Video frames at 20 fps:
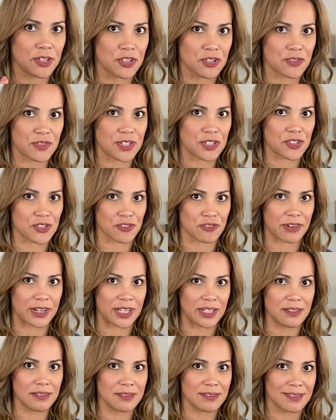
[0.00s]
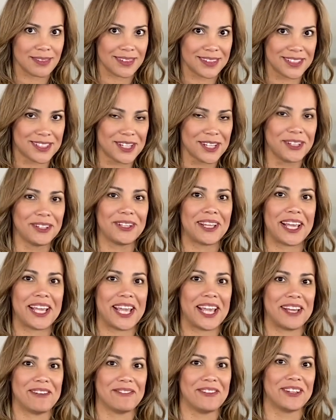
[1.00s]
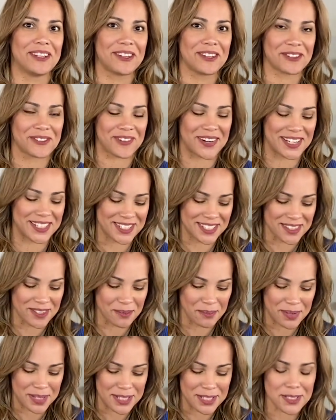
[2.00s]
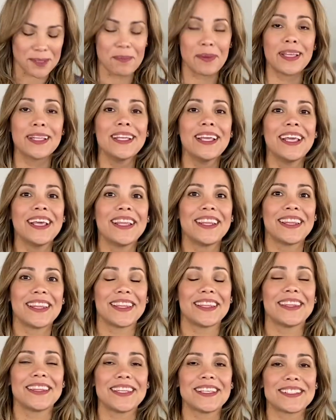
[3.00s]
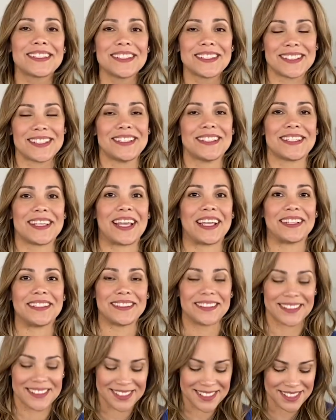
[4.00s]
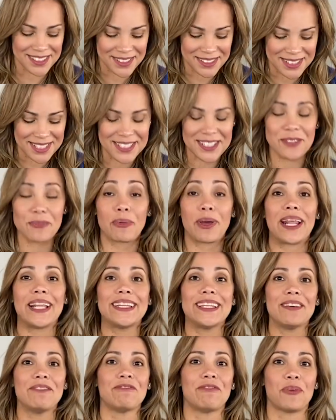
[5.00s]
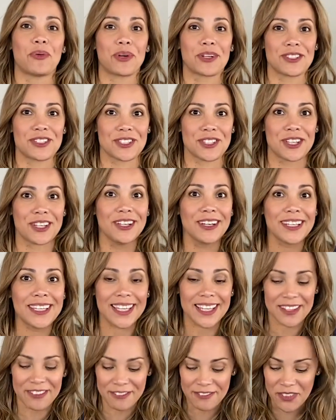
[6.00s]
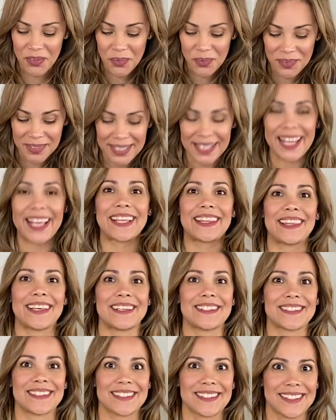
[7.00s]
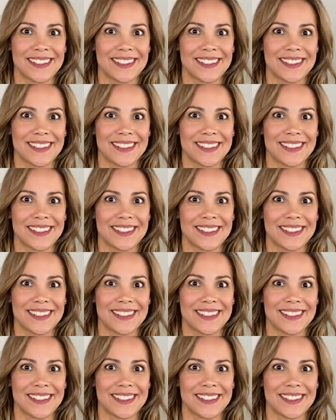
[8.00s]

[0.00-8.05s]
to restrain until I have the rice and the beans, but this is insane. This is what I live for, just cooking food like this.